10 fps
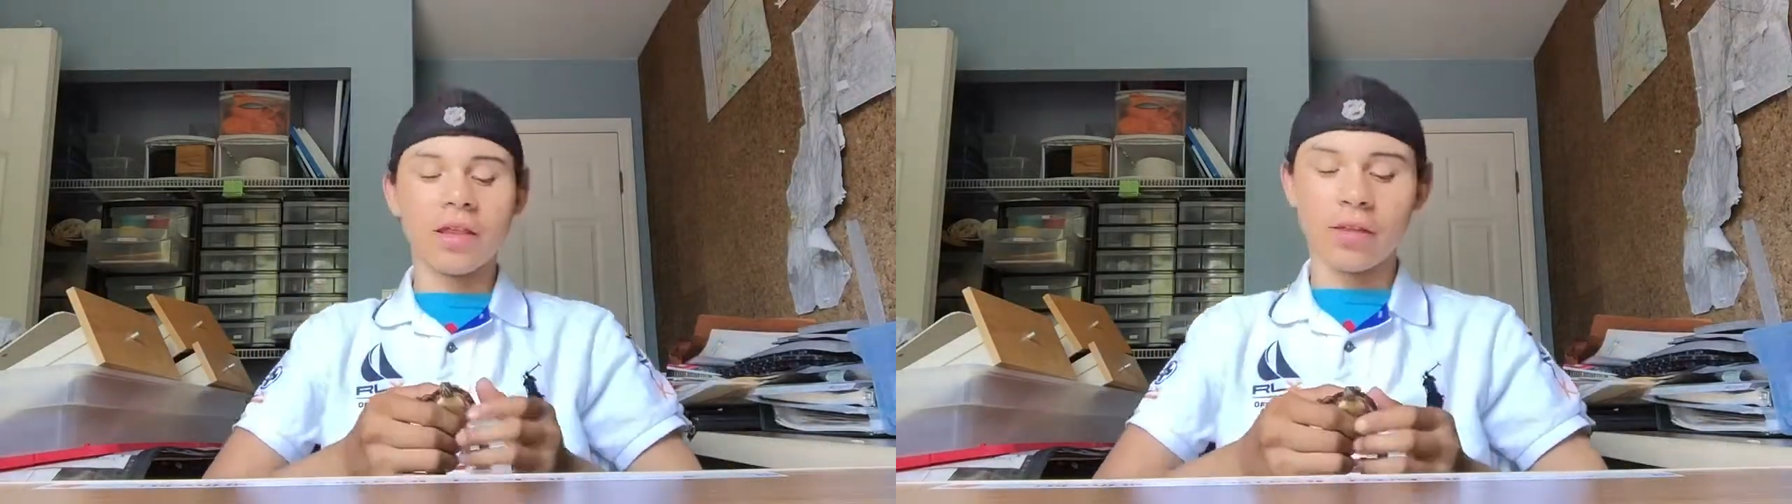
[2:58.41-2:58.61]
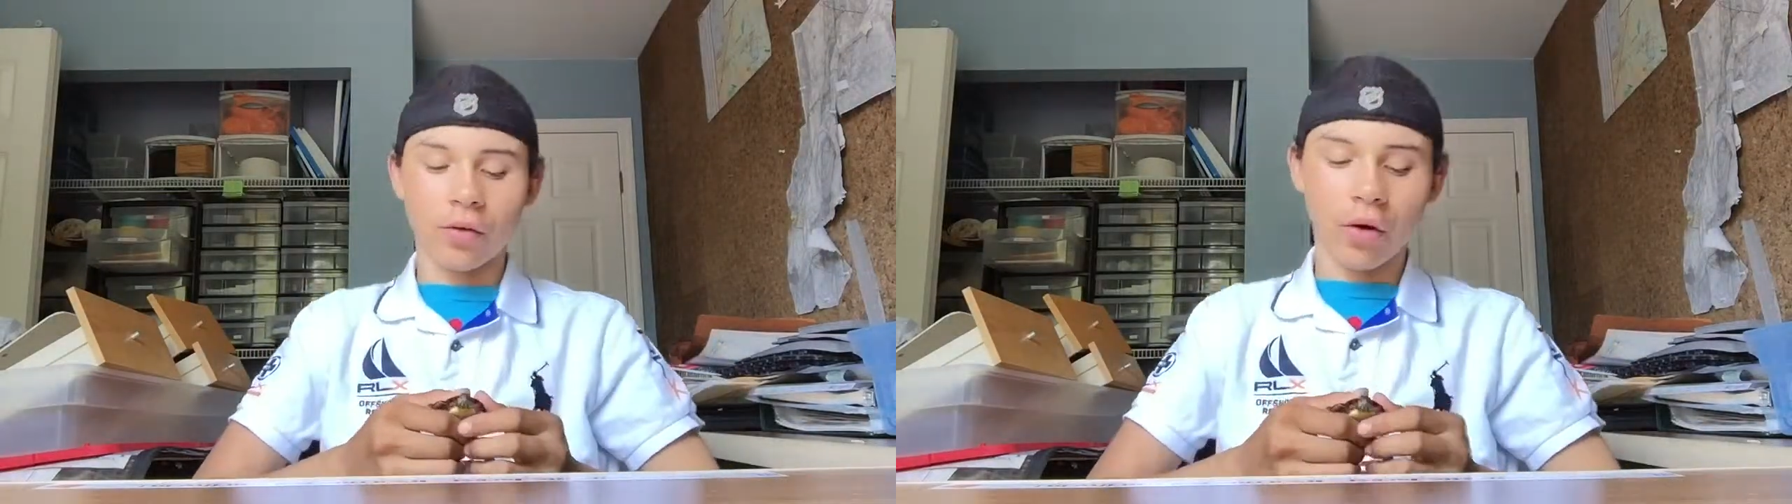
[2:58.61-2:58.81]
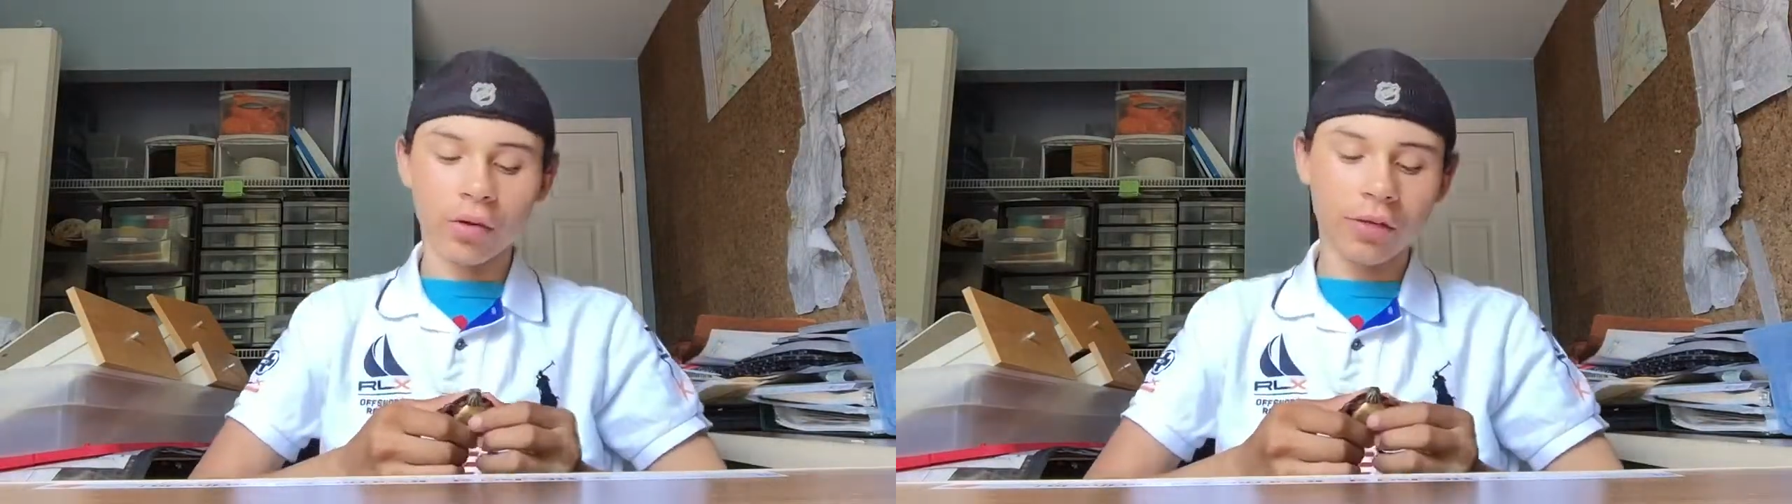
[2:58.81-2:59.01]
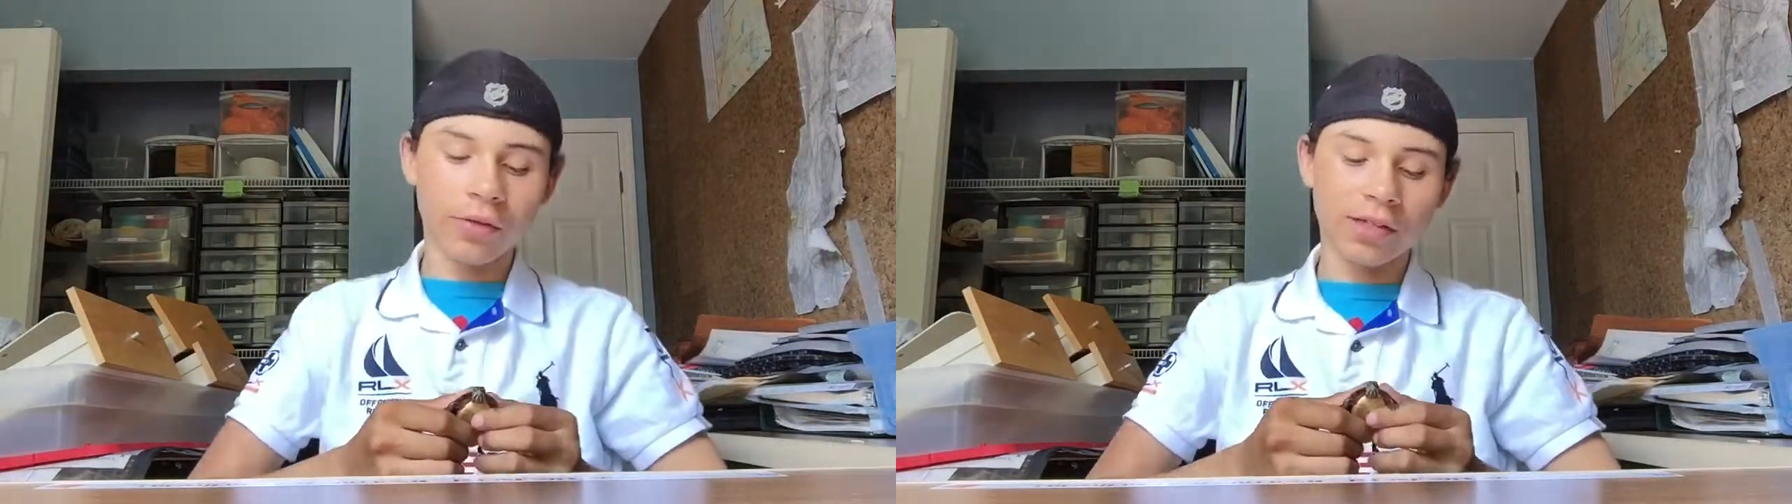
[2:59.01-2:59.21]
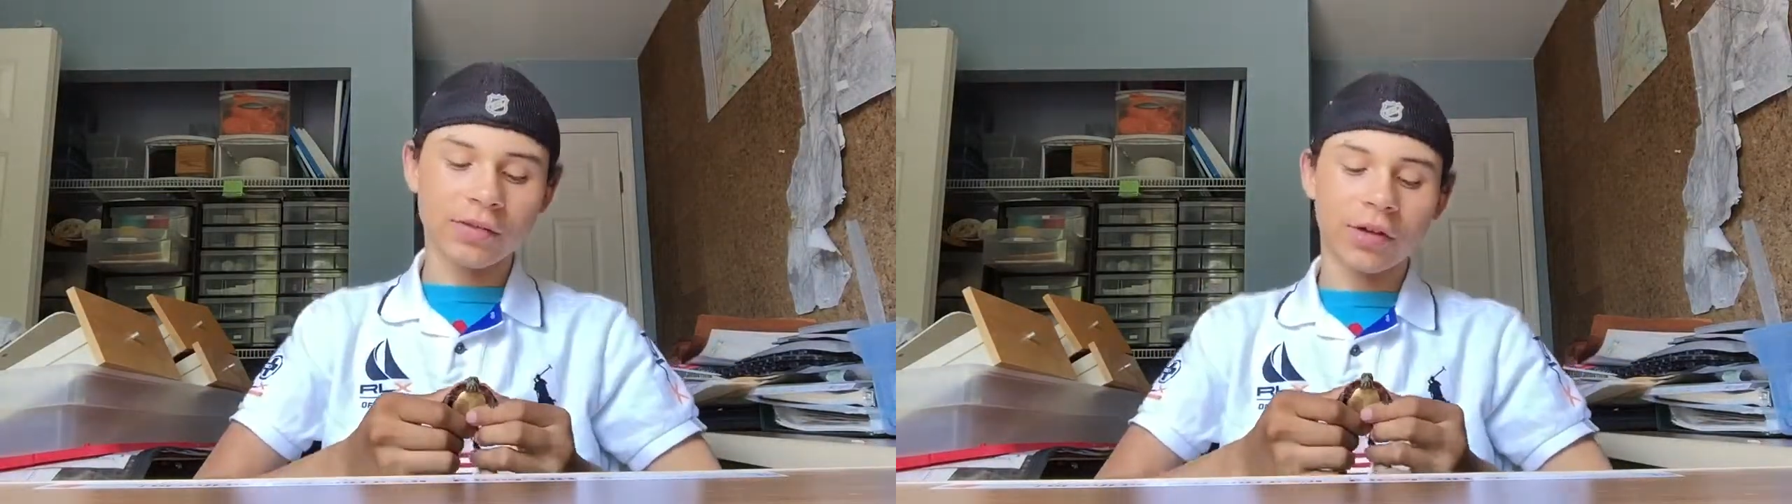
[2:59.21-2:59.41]
The only
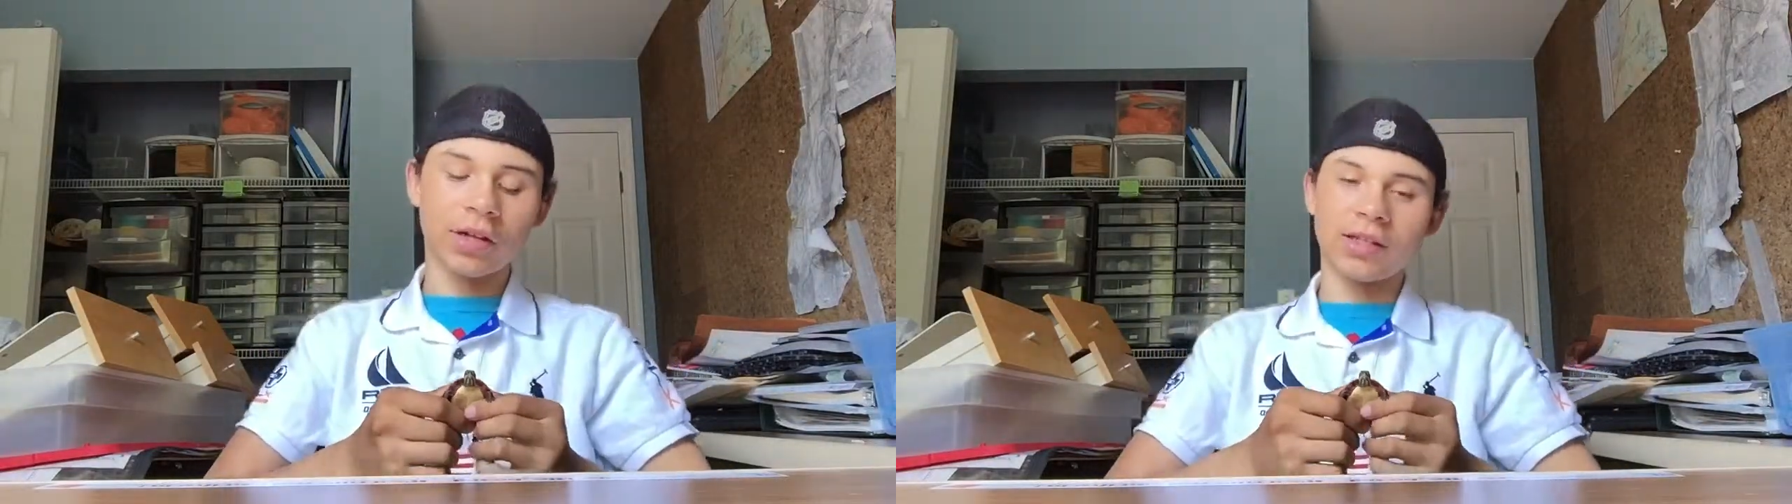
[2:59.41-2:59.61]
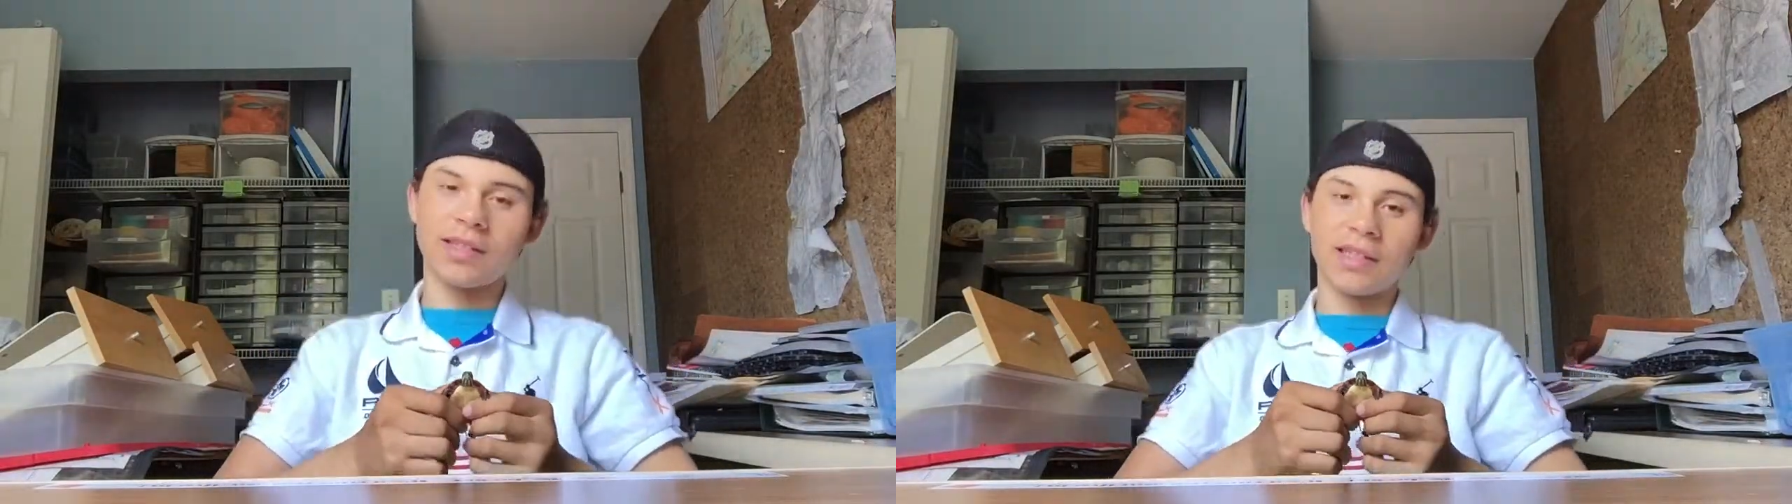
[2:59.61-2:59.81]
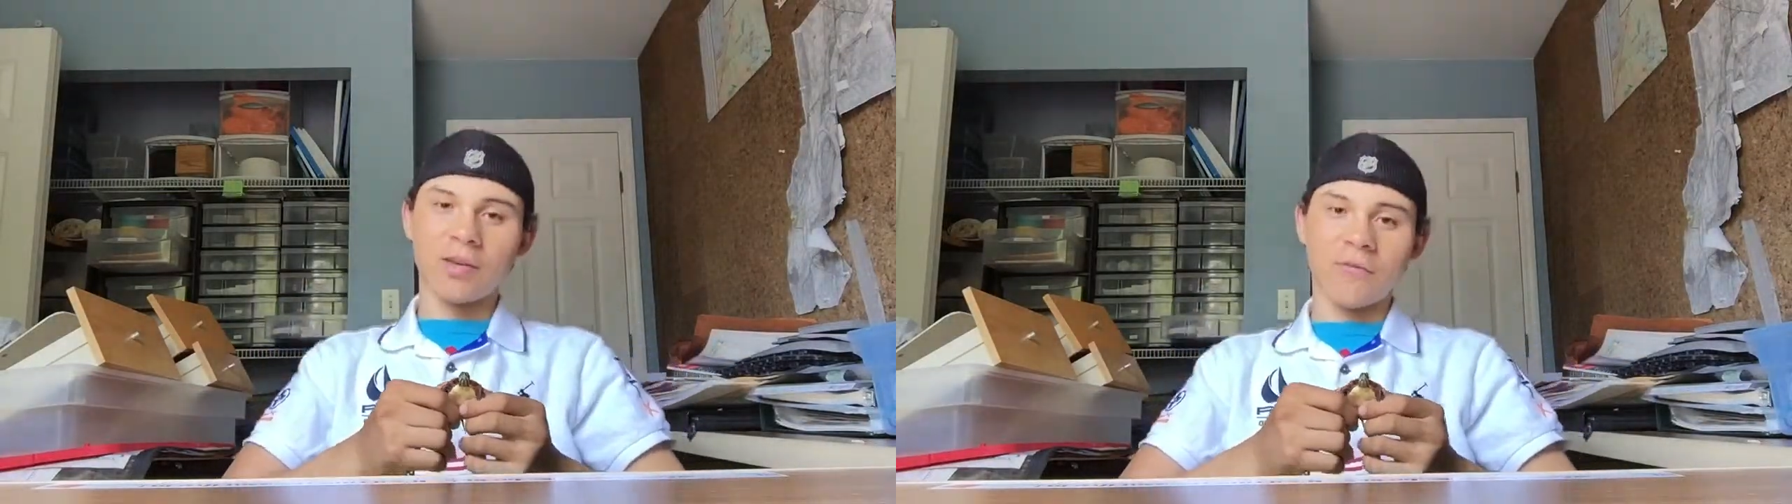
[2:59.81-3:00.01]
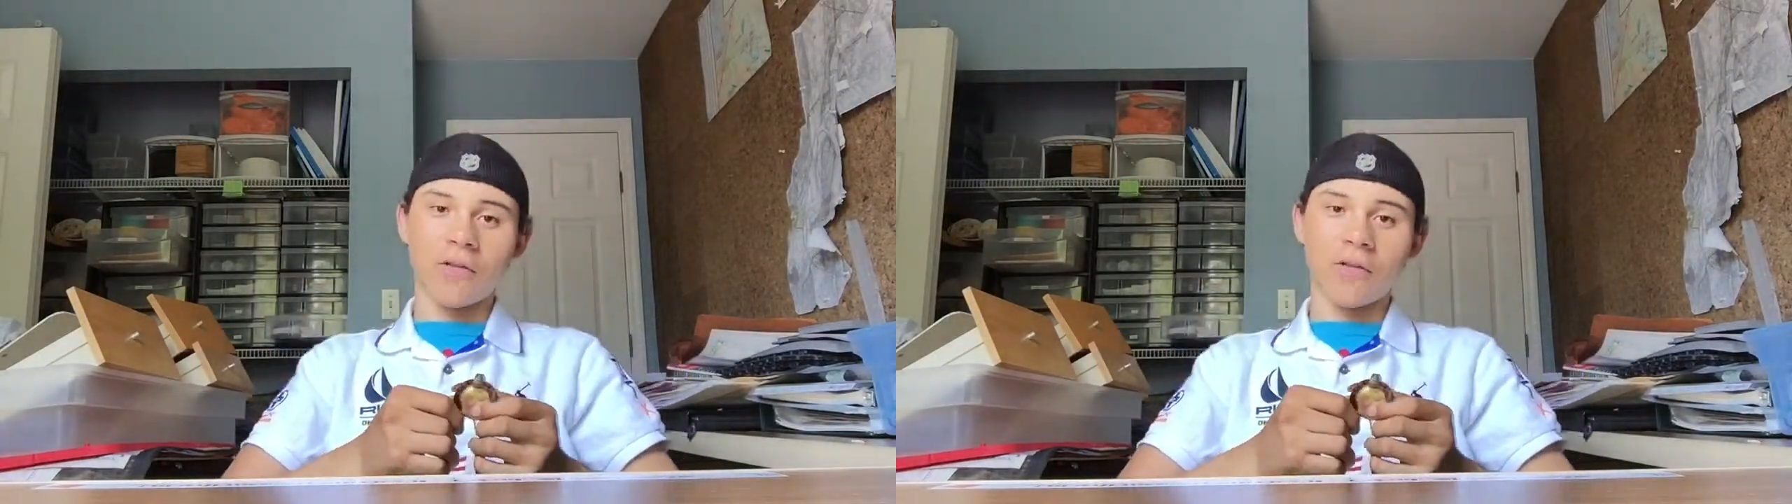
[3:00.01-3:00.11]
reason why you're going to see them